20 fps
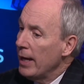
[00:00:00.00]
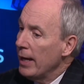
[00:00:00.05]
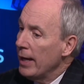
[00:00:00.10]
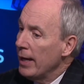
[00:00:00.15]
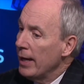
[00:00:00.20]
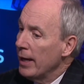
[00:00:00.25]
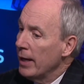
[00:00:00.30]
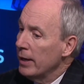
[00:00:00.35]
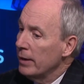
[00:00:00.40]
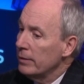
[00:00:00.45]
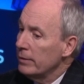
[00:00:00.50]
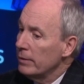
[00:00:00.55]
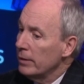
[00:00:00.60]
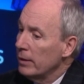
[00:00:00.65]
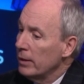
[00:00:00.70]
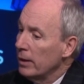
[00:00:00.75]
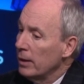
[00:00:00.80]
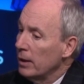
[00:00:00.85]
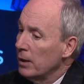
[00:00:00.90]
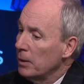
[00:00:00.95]

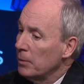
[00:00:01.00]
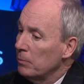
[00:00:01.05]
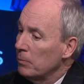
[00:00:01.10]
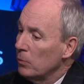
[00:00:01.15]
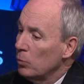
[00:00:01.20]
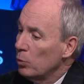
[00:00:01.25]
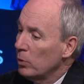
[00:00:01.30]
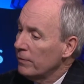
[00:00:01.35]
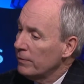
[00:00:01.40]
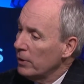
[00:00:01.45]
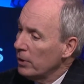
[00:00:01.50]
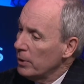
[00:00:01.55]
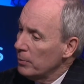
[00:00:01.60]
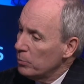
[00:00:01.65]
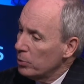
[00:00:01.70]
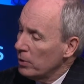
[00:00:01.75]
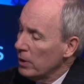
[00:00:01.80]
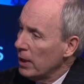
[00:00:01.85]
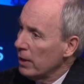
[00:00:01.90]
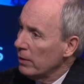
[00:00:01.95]
And um, we're very
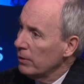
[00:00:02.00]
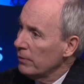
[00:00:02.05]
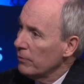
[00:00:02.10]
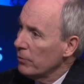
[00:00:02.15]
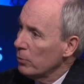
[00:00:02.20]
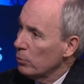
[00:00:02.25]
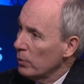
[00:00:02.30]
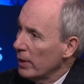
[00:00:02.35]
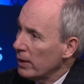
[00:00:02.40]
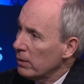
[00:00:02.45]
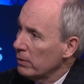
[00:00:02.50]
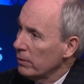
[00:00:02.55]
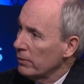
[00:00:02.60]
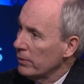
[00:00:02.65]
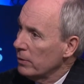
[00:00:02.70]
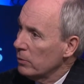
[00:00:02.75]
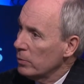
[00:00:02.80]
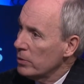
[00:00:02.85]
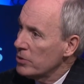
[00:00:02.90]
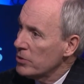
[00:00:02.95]
proud of the record
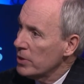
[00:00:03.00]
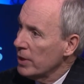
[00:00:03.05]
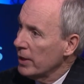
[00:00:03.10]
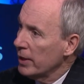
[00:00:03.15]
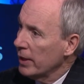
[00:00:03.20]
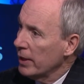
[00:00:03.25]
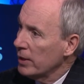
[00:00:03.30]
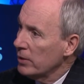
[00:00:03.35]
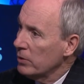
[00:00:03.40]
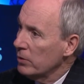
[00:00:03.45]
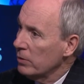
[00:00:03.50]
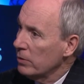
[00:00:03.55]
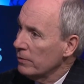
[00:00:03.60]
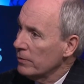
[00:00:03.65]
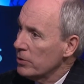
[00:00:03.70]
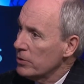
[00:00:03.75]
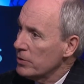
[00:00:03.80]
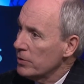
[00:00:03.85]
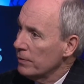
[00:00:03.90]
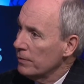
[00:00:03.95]
that we're setting at the
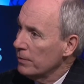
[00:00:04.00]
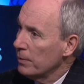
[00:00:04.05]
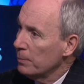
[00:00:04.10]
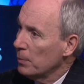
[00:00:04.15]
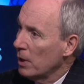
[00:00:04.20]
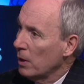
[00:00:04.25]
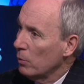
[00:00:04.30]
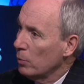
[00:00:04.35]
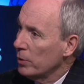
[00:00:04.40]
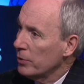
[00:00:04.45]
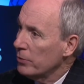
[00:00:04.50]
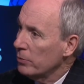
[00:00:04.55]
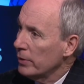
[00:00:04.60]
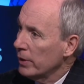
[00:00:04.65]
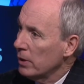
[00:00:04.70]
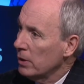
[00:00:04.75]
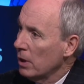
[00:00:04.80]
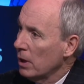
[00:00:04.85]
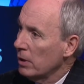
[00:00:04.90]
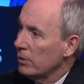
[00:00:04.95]
University of Vermont with
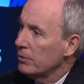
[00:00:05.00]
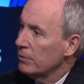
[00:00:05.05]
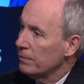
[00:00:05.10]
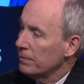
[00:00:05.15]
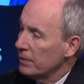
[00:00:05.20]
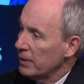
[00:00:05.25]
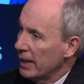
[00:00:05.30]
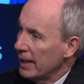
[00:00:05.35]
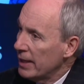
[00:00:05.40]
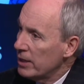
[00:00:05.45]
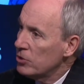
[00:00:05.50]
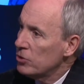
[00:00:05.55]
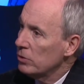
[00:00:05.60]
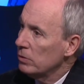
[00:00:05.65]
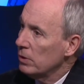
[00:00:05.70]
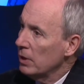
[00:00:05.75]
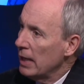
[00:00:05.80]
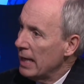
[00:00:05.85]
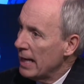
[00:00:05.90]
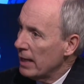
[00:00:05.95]
regard to
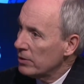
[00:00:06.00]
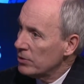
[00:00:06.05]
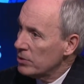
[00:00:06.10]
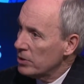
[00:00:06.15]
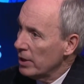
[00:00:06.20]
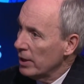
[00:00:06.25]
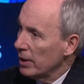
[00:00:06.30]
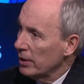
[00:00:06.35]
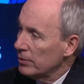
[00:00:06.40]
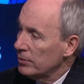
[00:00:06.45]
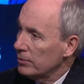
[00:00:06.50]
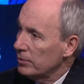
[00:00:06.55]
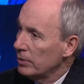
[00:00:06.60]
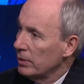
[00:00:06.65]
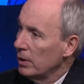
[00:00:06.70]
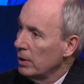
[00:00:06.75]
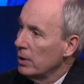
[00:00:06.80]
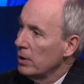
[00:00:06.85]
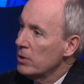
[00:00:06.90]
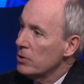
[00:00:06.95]
financial access
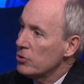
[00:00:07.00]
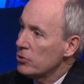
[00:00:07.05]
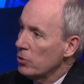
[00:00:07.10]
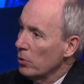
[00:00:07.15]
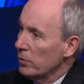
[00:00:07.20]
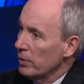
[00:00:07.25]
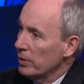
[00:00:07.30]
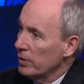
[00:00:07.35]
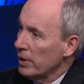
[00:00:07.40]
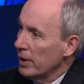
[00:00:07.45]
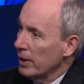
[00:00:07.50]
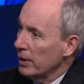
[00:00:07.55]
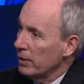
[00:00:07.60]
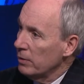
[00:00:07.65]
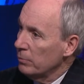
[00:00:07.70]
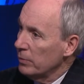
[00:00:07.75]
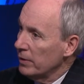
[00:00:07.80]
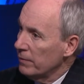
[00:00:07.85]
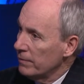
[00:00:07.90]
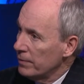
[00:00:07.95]
so that they
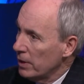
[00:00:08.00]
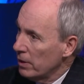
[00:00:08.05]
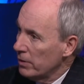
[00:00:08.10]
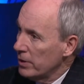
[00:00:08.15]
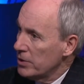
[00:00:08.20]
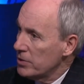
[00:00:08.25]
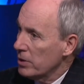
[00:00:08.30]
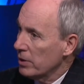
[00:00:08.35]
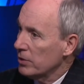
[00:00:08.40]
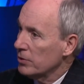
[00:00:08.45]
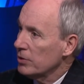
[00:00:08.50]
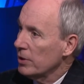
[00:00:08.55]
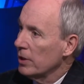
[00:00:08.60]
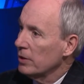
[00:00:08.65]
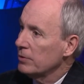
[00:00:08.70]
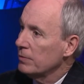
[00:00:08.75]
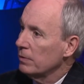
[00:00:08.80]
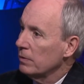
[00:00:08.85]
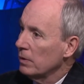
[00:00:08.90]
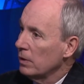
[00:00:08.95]
can be very
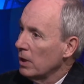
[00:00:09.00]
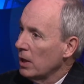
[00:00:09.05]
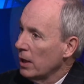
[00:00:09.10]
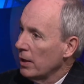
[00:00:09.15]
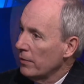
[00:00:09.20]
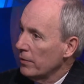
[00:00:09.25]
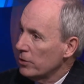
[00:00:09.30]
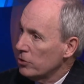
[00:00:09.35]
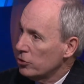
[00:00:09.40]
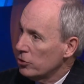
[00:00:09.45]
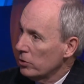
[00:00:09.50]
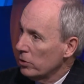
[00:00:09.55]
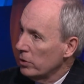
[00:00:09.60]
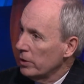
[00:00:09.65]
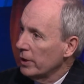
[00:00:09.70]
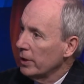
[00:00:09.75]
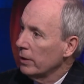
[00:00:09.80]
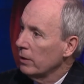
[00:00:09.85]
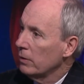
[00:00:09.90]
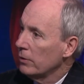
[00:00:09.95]
successful on the
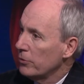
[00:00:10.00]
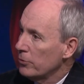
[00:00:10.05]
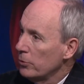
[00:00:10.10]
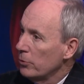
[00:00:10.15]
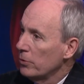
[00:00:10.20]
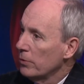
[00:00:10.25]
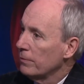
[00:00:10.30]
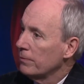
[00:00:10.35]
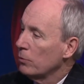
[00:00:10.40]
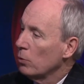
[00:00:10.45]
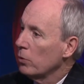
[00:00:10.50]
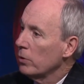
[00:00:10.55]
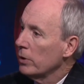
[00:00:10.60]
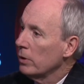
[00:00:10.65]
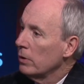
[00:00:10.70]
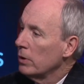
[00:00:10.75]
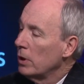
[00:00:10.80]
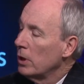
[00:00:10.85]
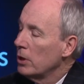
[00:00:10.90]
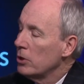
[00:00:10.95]
journey through the four
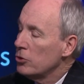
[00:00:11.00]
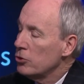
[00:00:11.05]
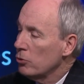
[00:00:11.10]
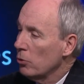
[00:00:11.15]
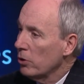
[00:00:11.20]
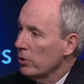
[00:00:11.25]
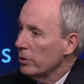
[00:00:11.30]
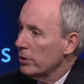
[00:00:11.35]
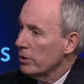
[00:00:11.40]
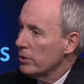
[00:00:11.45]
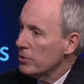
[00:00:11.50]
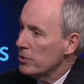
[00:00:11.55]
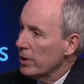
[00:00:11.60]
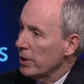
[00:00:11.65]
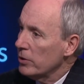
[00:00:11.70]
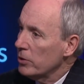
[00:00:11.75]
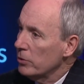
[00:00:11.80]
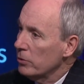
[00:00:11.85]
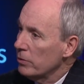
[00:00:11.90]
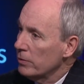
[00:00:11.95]
short years
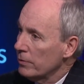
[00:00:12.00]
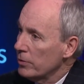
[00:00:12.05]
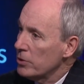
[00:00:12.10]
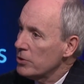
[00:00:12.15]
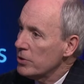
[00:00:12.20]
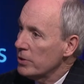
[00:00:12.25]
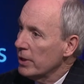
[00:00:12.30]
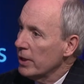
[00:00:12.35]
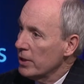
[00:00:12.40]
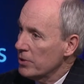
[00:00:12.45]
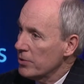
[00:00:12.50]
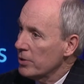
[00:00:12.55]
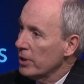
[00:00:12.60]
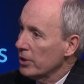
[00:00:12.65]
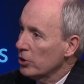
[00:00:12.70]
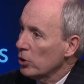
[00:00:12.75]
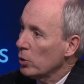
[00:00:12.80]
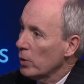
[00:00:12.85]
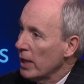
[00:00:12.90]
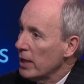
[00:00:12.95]
at the university as an
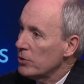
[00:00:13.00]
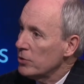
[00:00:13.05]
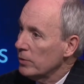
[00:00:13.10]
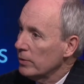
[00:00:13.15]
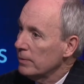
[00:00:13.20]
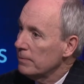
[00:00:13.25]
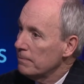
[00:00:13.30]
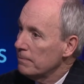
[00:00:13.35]
undergraduate.